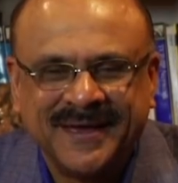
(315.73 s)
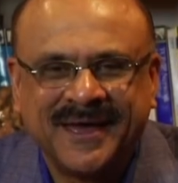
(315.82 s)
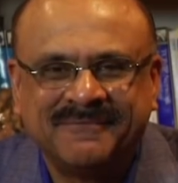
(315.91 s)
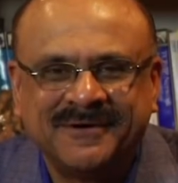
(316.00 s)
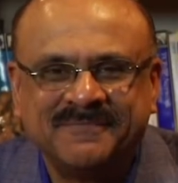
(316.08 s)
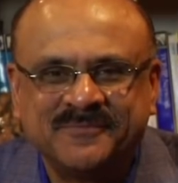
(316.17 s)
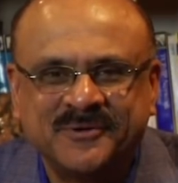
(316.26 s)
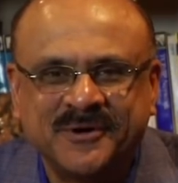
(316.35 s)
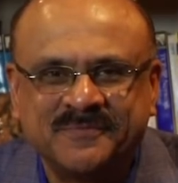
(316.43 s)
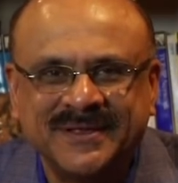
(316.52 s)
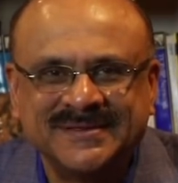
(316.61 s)
Our
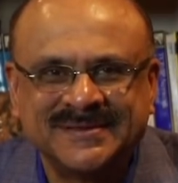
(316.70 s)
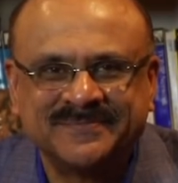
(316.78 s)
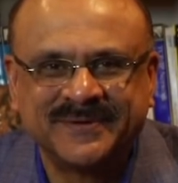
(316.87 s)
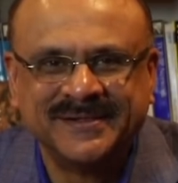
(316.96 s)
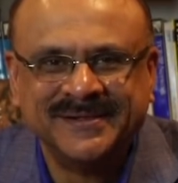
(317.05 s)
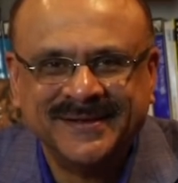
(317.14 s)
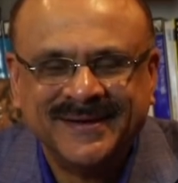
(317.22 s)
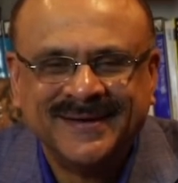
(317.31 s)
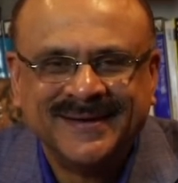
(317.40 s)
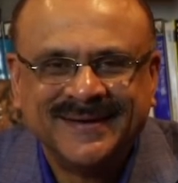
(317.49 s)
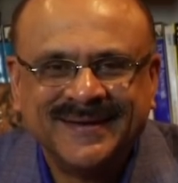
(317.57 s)
poor principal
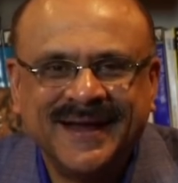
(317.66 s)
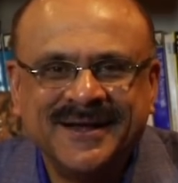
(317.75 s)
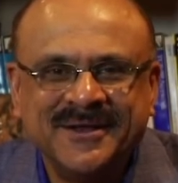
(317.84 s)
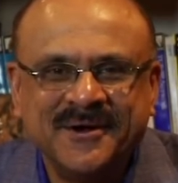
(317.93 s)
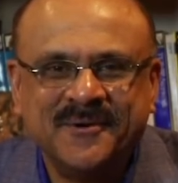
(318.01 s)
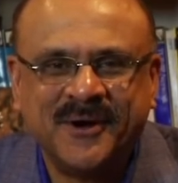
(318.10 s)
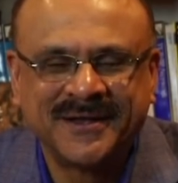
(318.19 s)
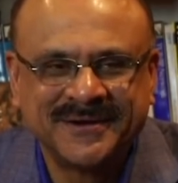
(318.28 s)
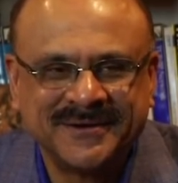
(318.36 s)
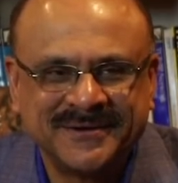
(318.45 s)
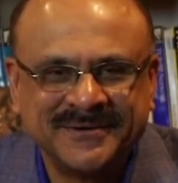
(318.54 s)
didn't know
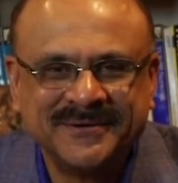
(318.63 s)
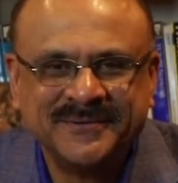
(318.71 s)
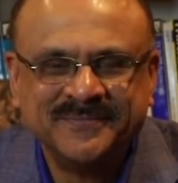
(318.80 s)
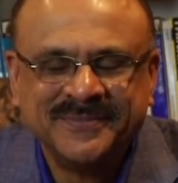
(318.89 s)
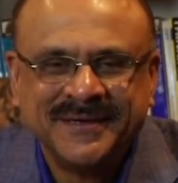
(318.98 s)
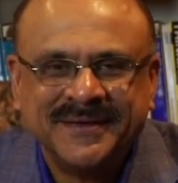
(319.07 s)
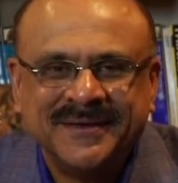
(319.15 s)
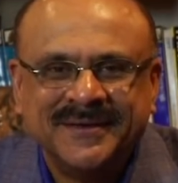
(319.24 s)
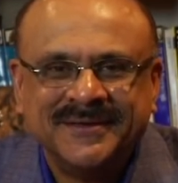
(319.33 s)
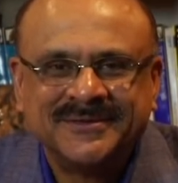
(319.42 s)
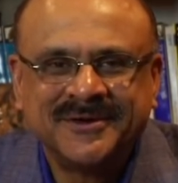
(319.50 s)
what to do.
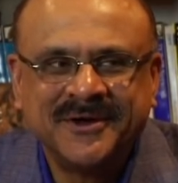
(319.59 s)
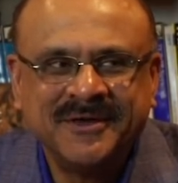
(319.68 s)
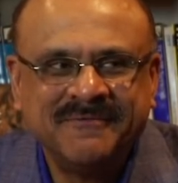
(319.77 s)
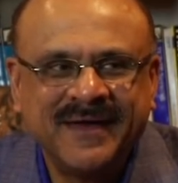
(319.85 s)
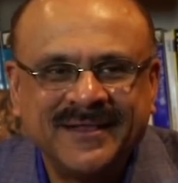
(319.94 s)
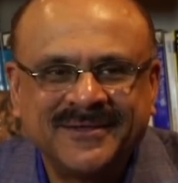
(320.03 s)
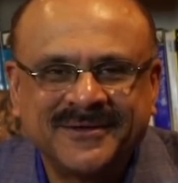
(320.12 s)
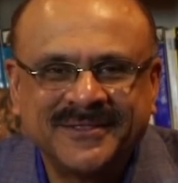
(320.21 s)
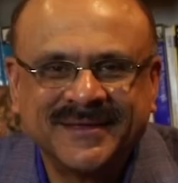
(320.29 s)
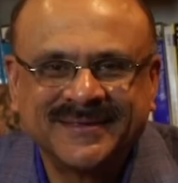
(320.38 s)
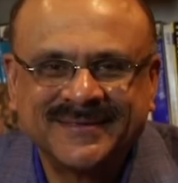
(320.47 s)
So he went to
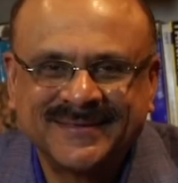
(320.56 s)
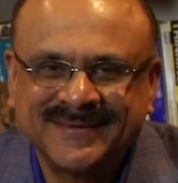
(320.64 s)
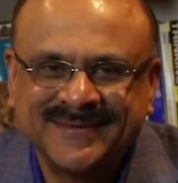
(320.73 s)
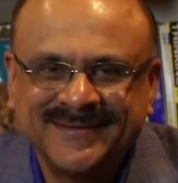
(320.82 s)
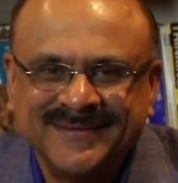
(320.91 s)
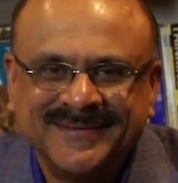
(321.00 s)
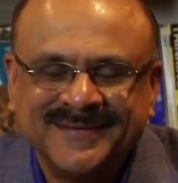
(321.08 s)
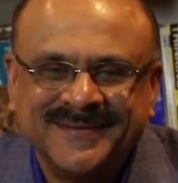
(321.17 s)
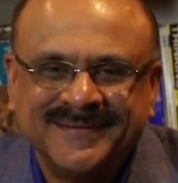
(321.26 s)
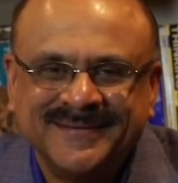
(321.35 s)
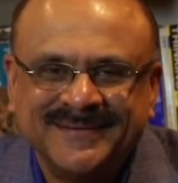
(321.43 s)
this
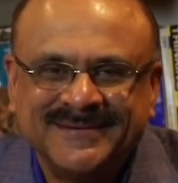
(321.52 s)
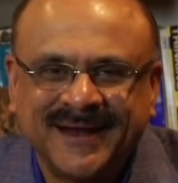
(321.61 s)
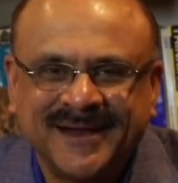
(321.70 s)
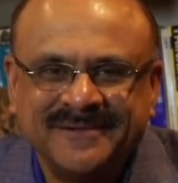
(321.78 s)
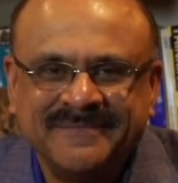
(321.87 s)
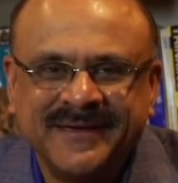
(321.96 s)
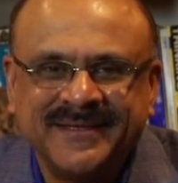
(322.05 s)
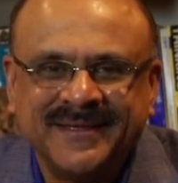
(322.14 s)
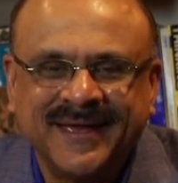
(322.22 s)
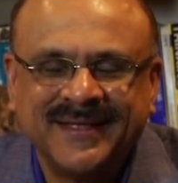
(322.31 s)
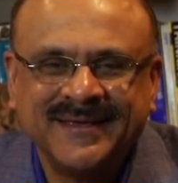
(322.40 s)

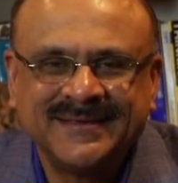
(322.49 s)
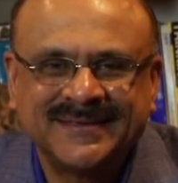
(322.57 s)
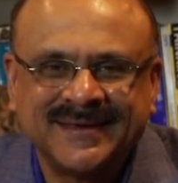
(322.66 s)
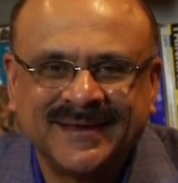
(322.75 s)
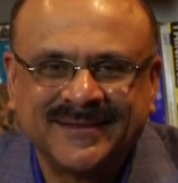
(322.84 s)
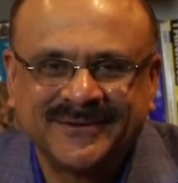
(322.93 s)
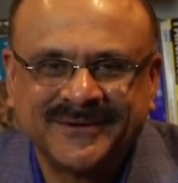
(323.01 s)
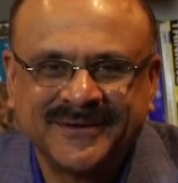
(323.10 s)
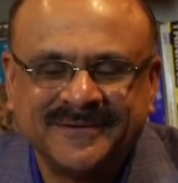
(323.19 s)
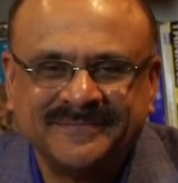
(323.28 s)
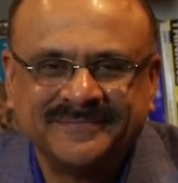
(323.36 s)
gentleman and he
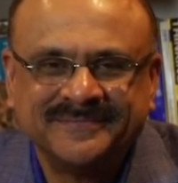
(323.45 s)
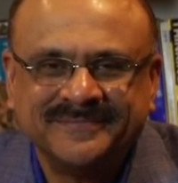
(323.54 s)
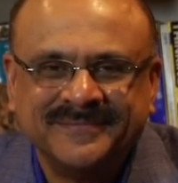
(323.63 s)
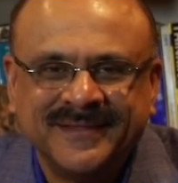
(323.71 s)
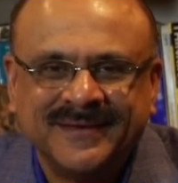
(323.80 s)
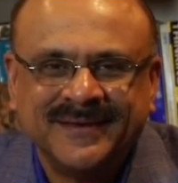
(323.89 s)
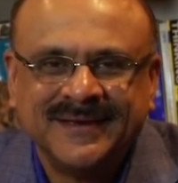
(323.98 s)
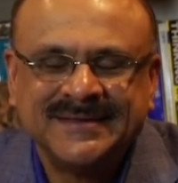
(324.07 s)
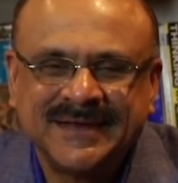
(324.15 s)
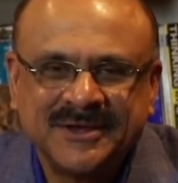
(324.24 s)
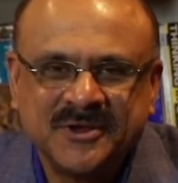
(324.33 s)

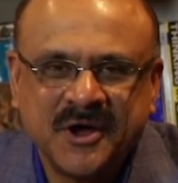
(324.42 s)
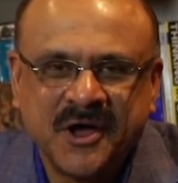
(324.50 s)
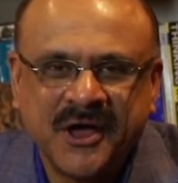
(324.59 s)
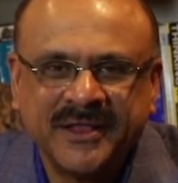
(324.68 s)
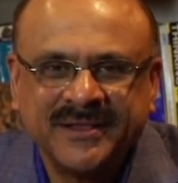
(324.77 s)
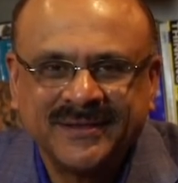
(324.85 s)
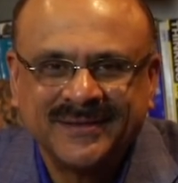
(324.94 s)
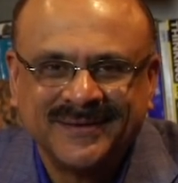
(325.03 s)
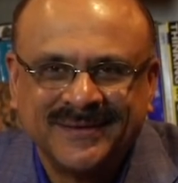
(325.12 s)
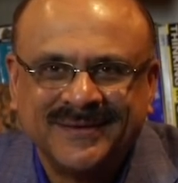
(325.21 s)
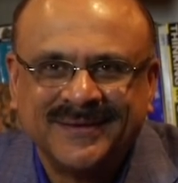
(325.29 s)
said, Don,
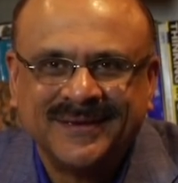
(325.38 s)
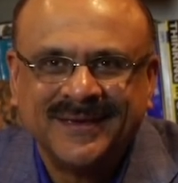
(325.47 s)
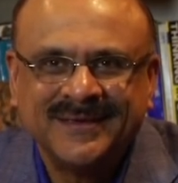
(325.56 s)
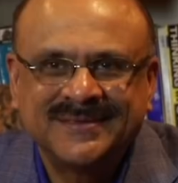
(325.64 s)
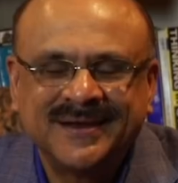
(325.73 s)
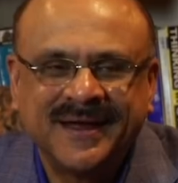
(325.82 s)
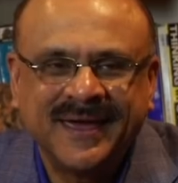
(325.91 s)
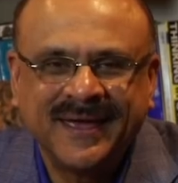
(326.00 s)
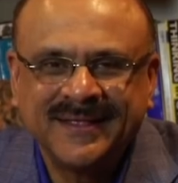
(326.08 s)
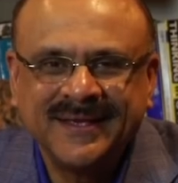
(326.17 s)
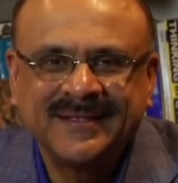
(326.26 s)
is there
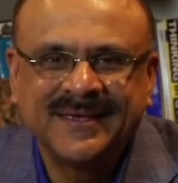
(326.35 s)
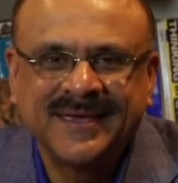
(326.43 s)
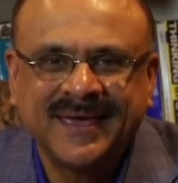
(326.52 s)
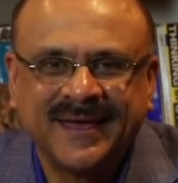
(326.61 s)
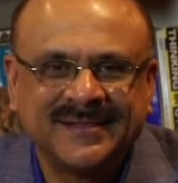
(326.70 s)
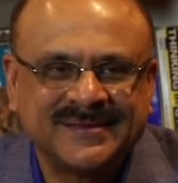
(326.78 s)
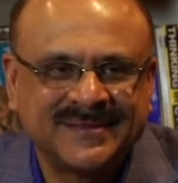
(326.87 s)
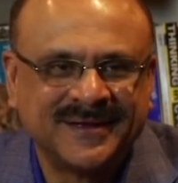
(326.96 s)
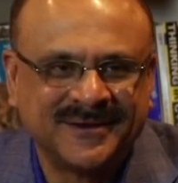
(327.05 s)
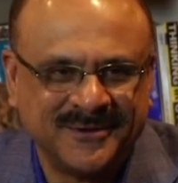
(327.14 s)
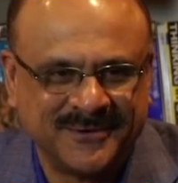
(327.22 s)
anything else
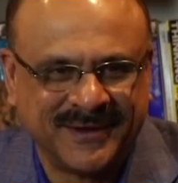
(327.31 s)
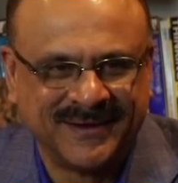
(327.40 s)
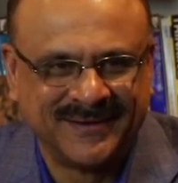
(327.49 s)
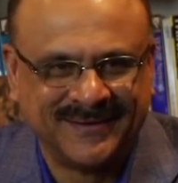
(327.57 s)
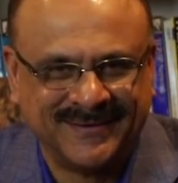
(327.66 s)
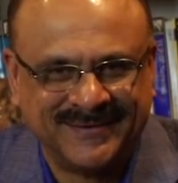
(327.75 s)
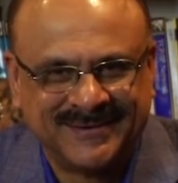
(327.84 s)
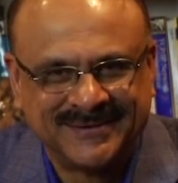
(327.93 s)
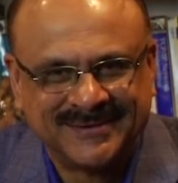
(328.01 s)
that you can teach?